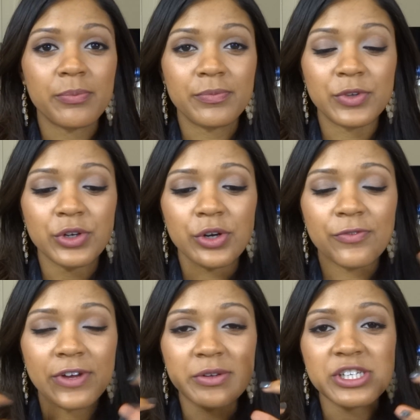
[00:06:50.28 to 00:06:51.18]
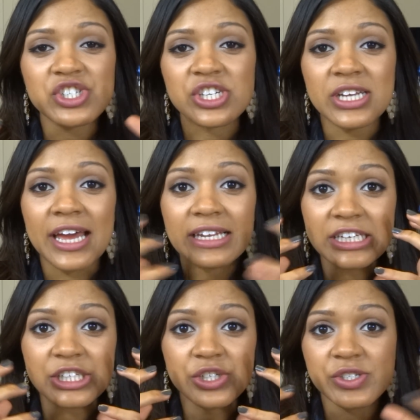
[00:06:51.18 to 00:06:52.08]
your foundation
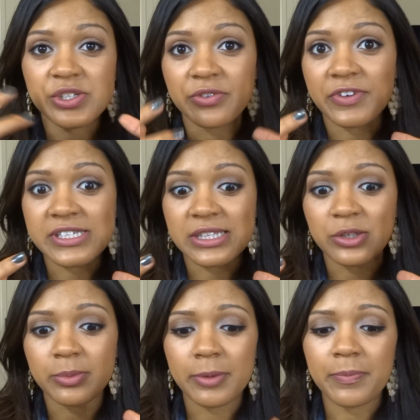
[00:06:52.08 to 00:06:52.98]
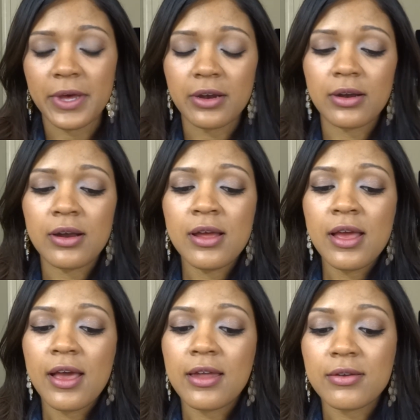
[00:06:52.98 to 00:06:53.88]
adheres to your face a little bit better.
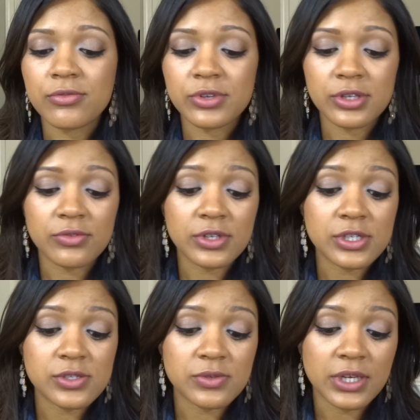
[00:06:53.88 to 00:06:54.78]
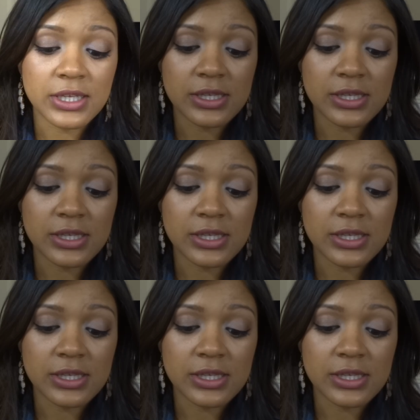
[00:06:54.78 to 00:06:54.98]
And I really, really do like